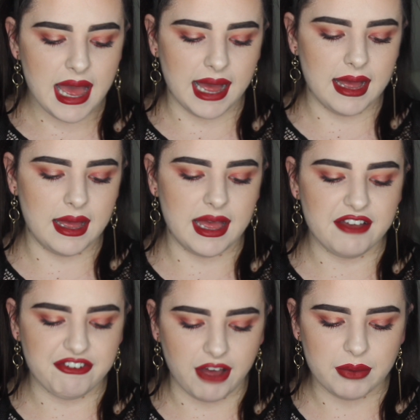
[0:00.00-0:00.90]

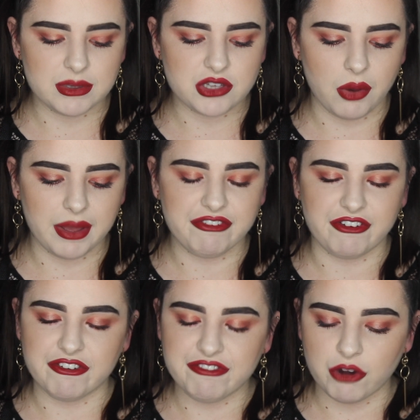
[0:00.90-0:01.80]
If I was going
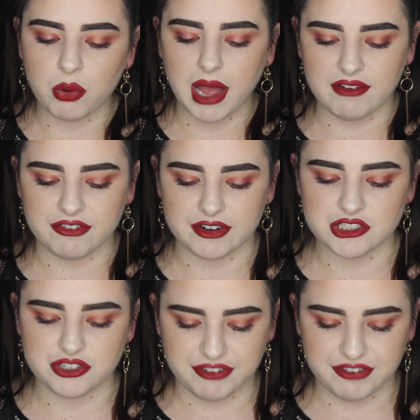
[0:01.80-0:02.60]
for a full coverage